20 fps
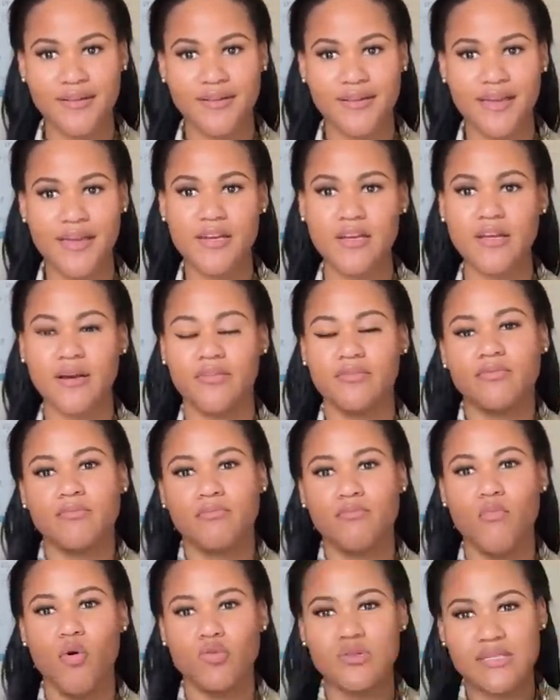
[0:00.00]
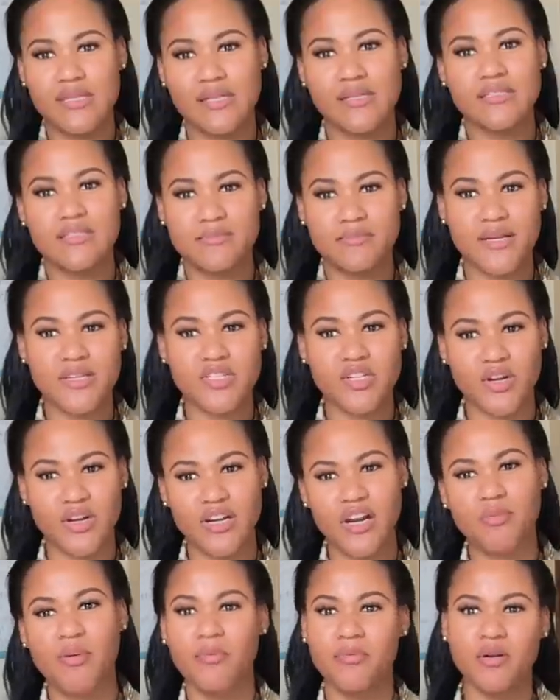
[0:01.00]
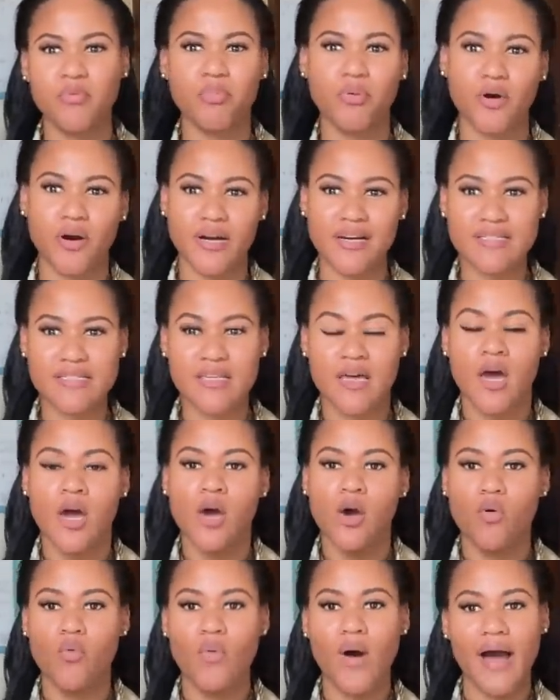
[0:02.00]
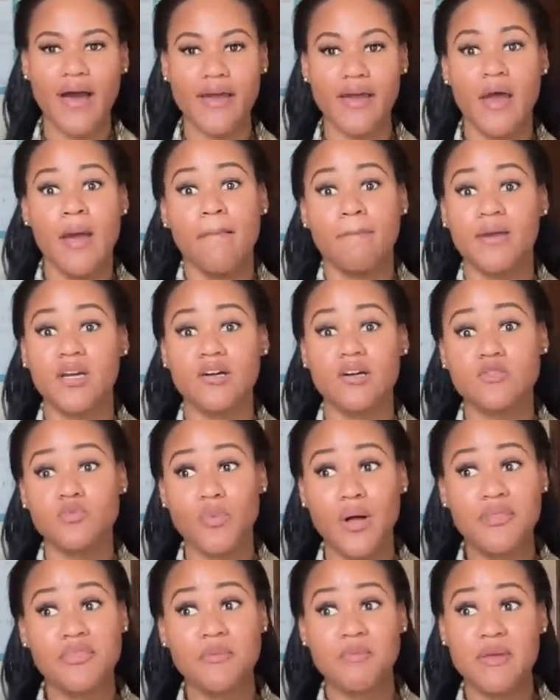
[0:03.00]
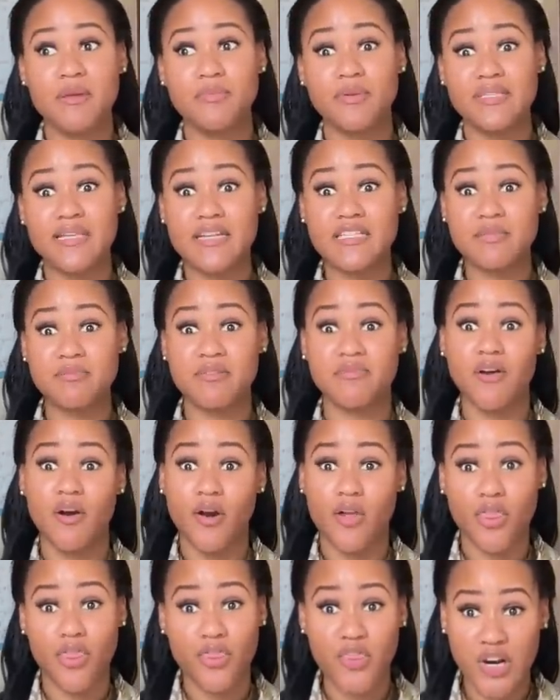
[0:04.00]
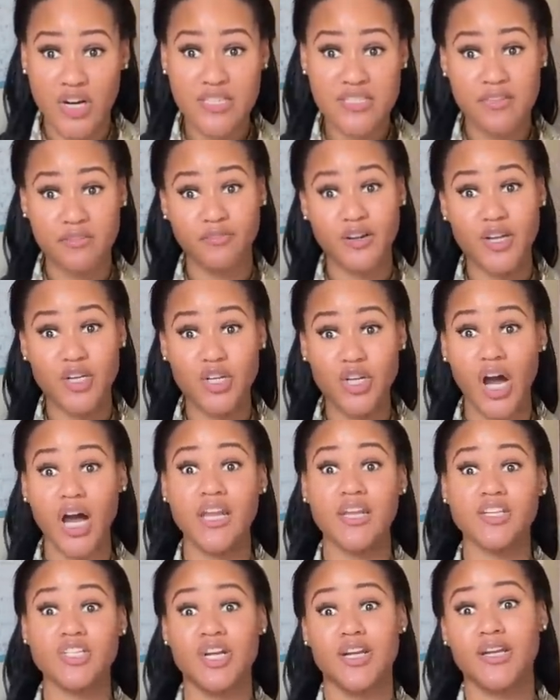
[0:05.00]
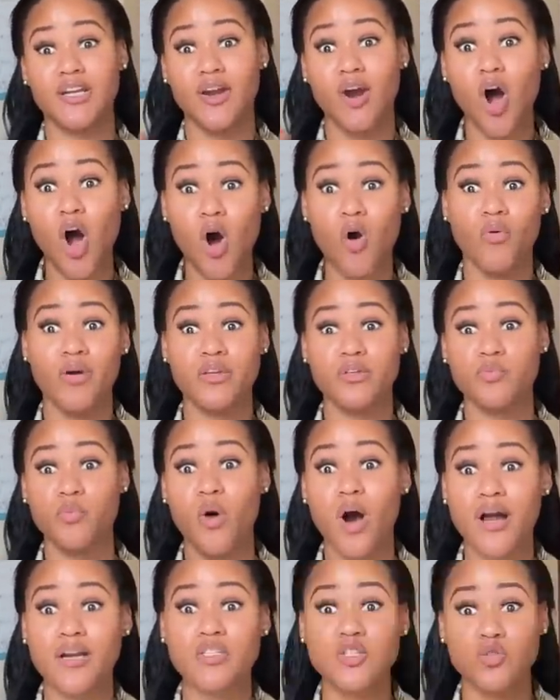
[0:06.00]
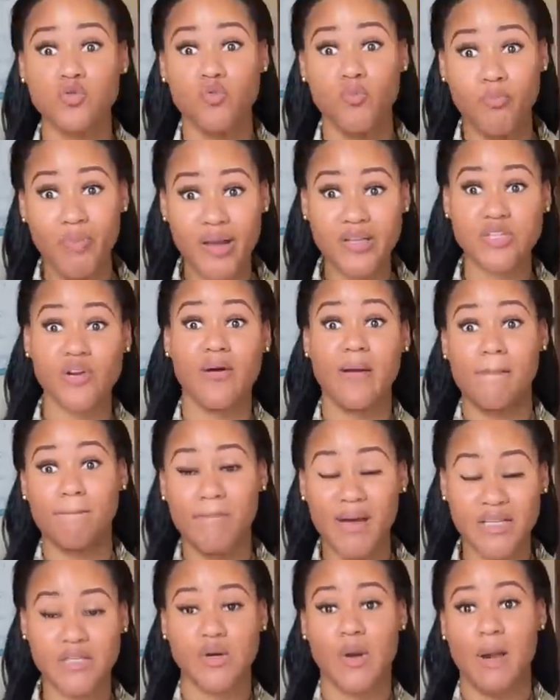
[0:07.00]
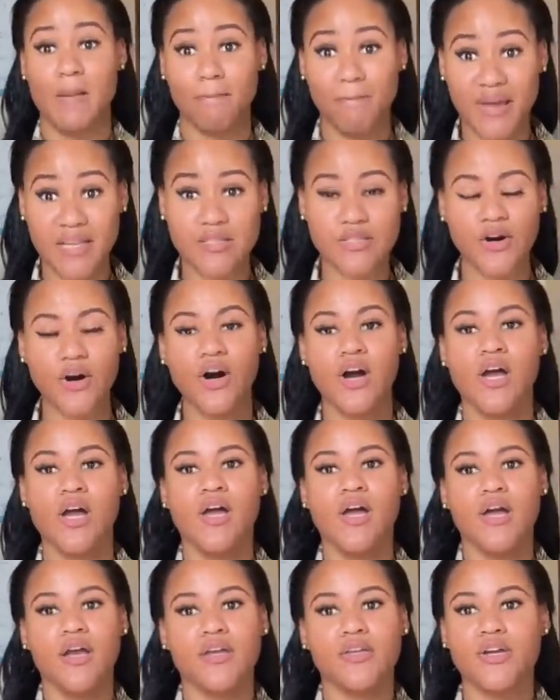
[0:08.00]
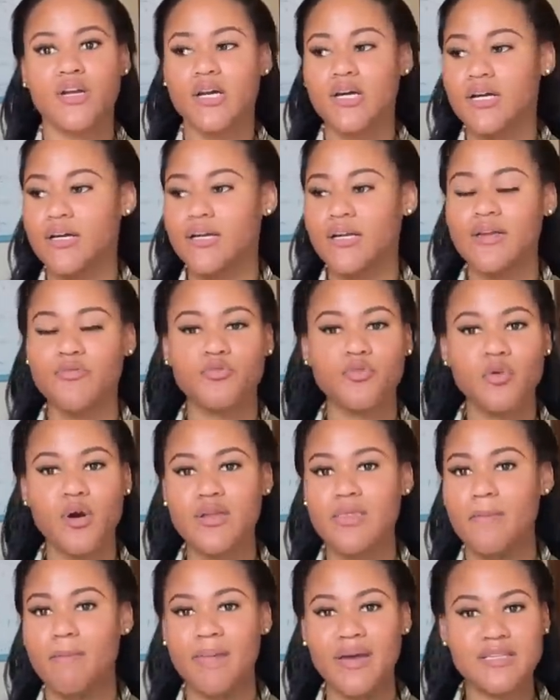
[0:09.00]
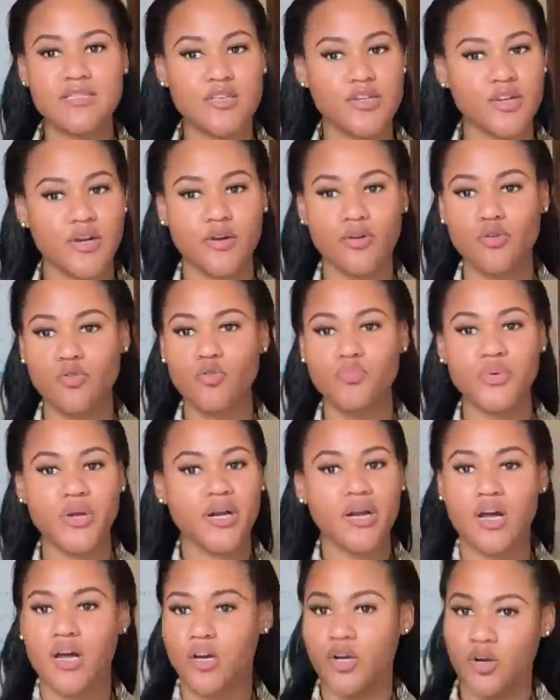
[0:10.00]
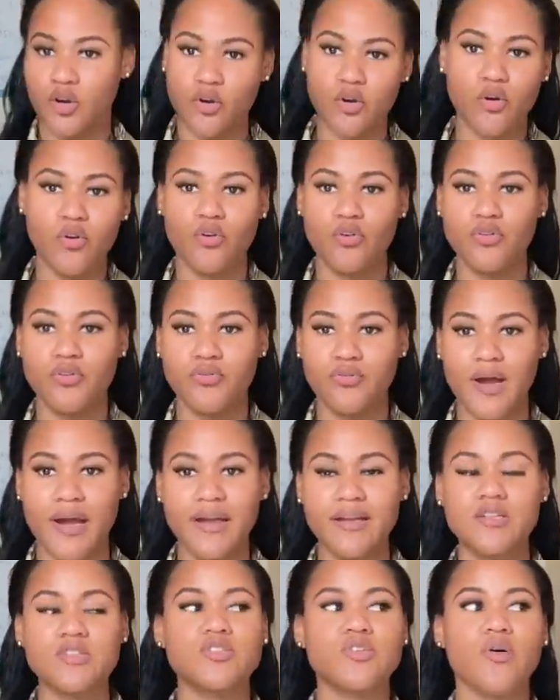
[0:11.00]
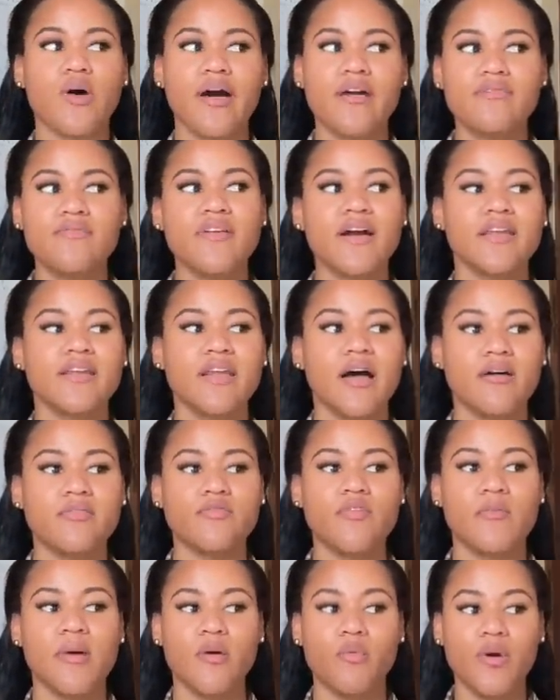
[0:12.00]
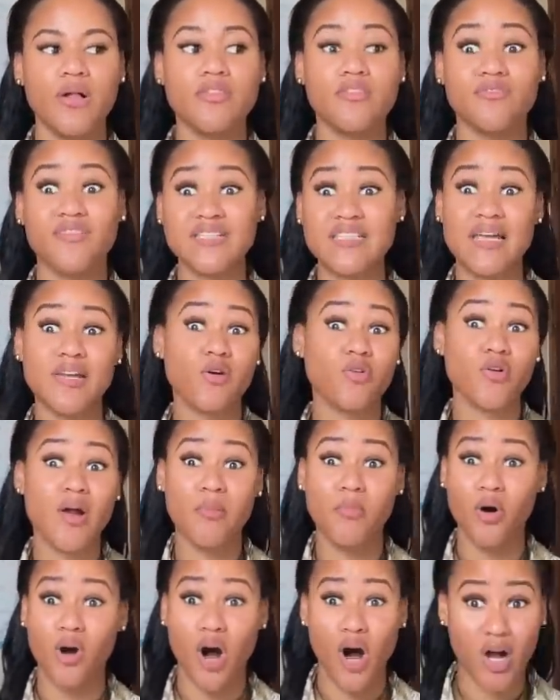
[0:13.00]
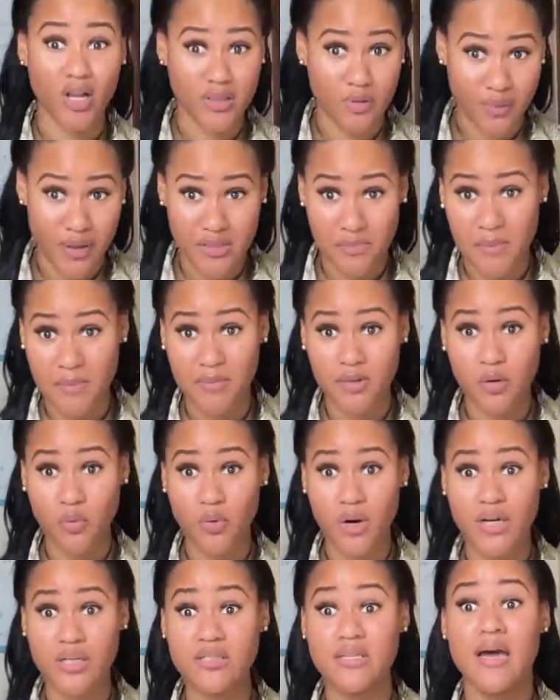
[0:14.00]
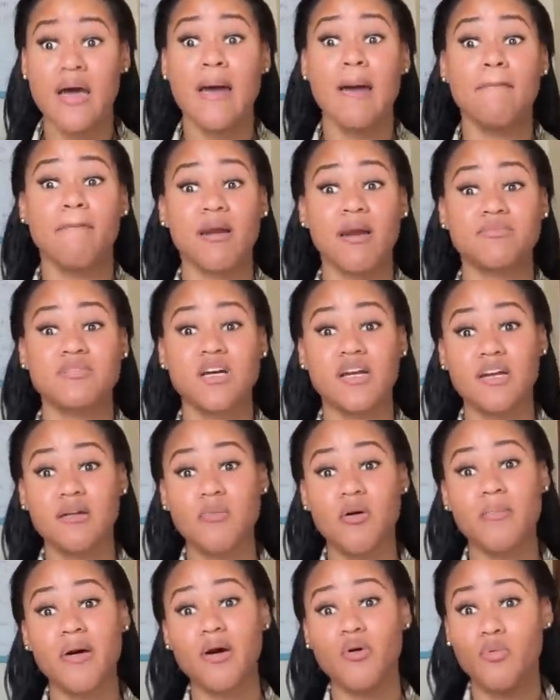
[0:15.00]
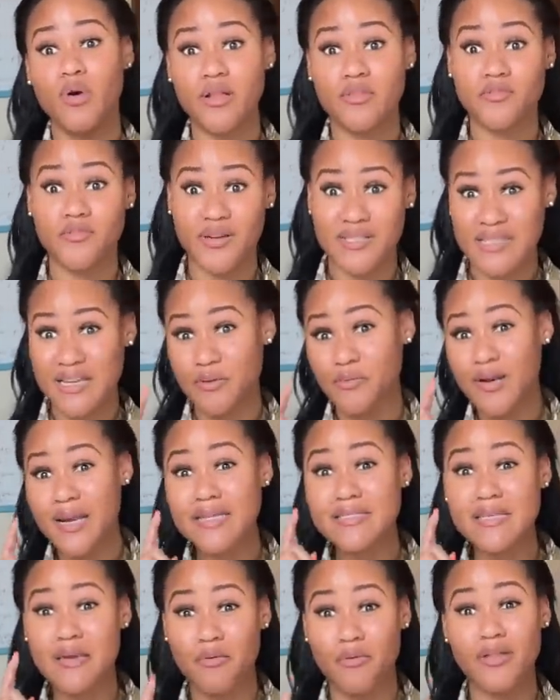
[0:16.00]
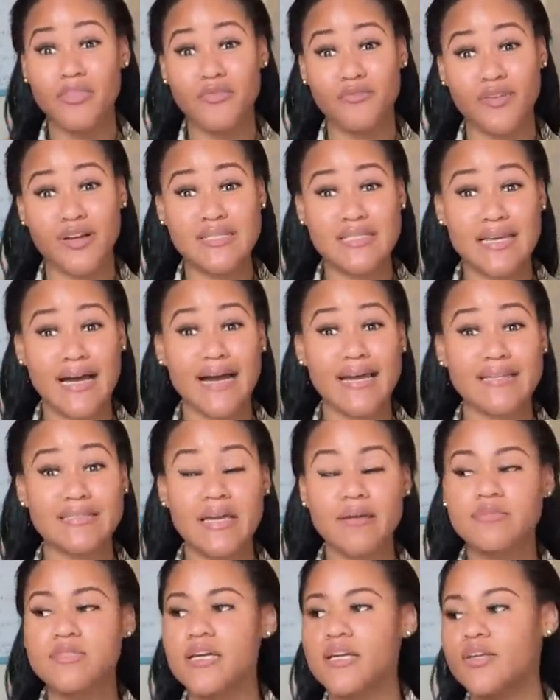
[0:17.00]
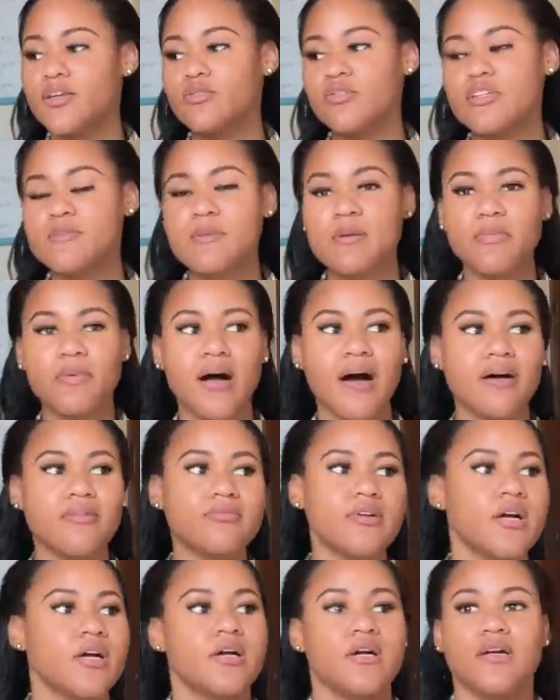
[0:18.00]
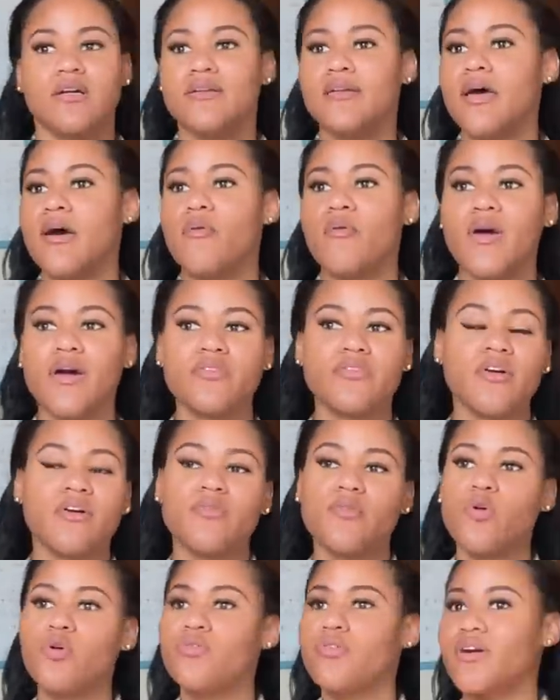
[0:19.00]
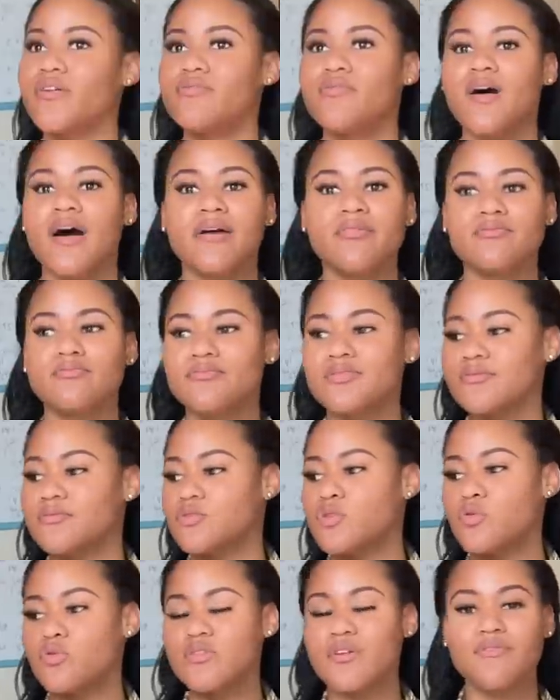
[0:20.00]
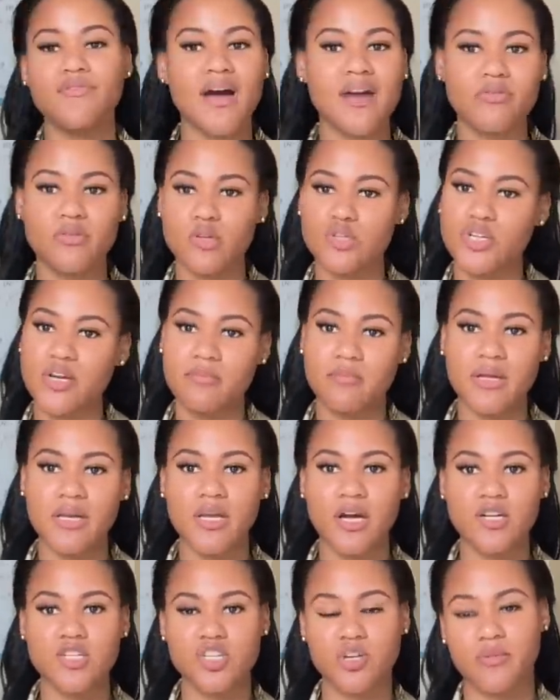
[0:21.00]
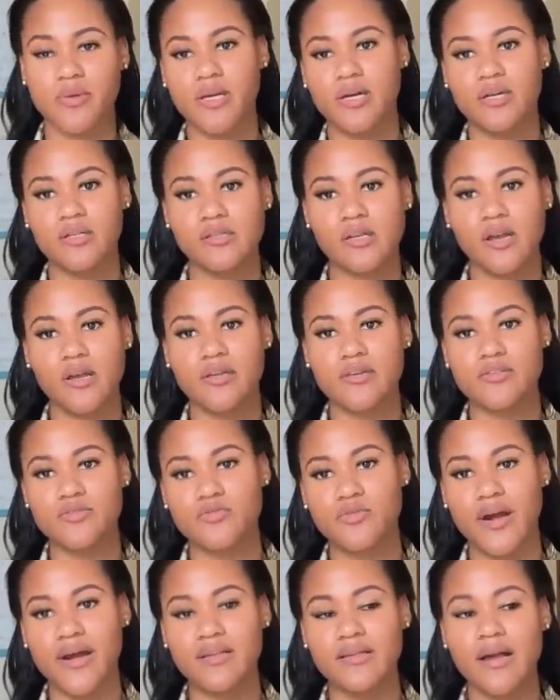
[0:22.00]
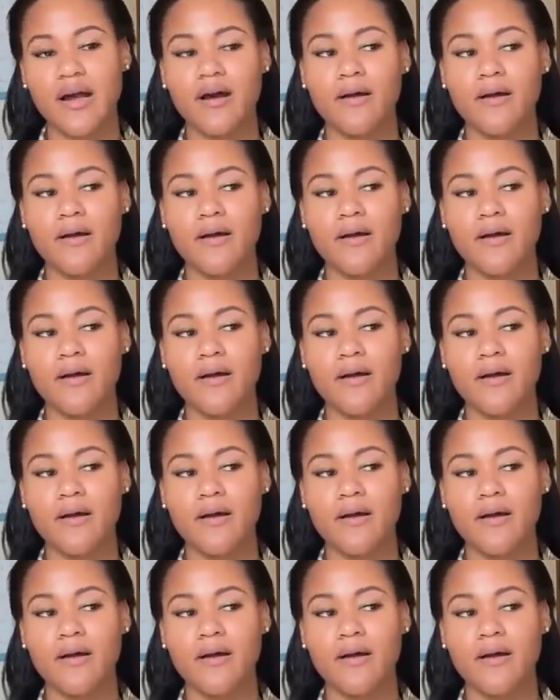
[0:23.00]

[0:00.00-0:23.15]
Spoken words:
in their most intimate circle. They're probably the poorest. Why? Because wealthy people tend to be very thirsty for knowledge and they always want to do better and better and better. If you are the best in your group, you're not gonna grow, right? So I find that for my wealthy friends, I don't know about all the wealthy people in the world, but I'm talking about my wealthy friends. And when I say wealthy friends, guys, I'm telling you, these people have net worths of over $200 to $500 million Jamaican dollars, right?